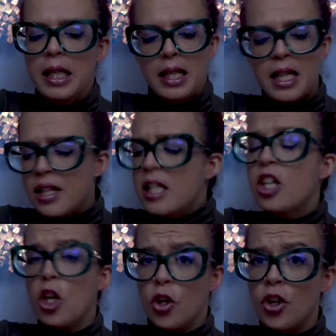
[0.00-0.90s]
And I think
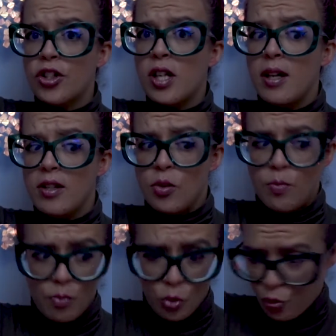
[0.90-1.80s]
the earth signs,
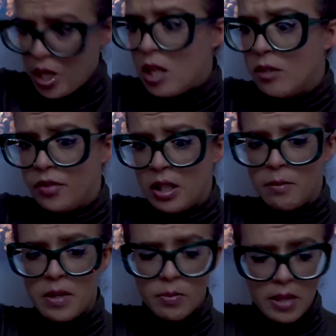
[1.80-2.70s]
three of
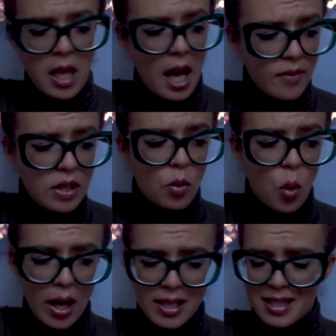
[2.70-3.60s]
them, is been having
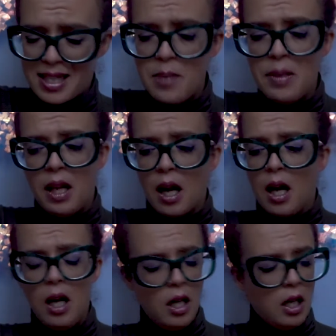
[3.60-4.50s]
quite similar